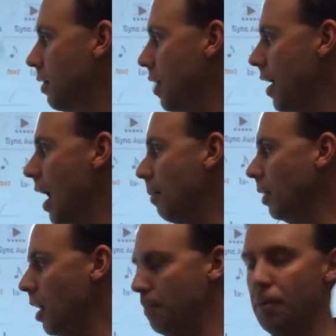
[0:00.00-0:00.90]
they
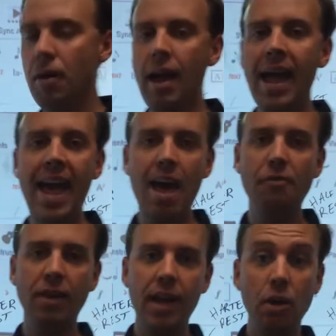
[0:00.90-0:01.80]
gobble up
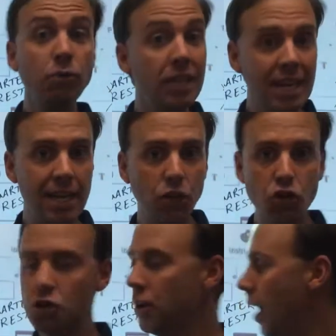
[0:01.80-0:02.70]
half a count
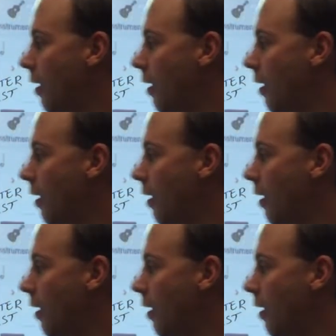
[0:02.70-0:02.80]
each,